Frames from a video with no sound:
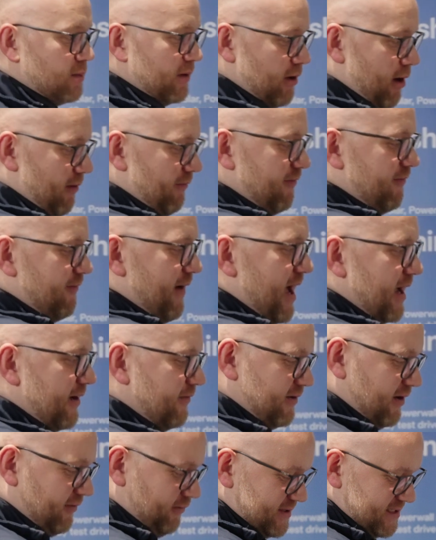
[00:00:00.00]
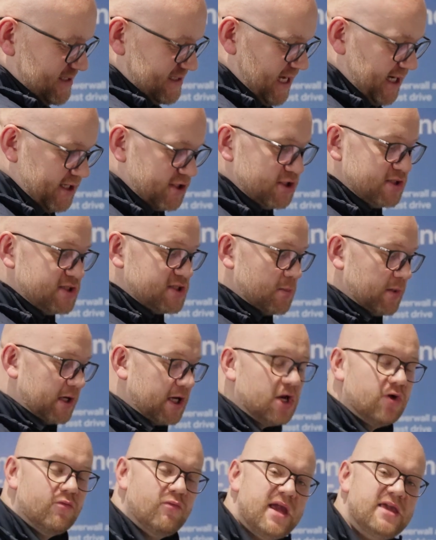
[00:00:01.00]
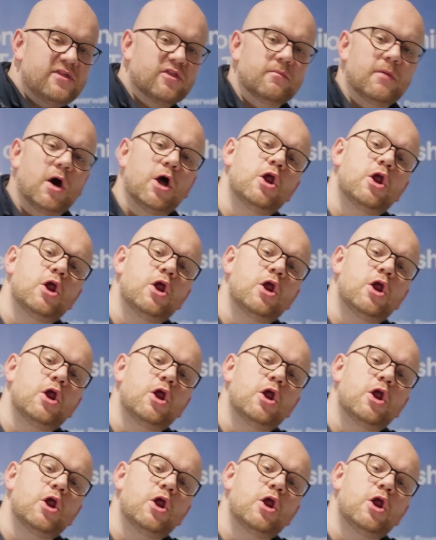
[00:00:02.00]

So we've got 5 different sections, and we're going to rate them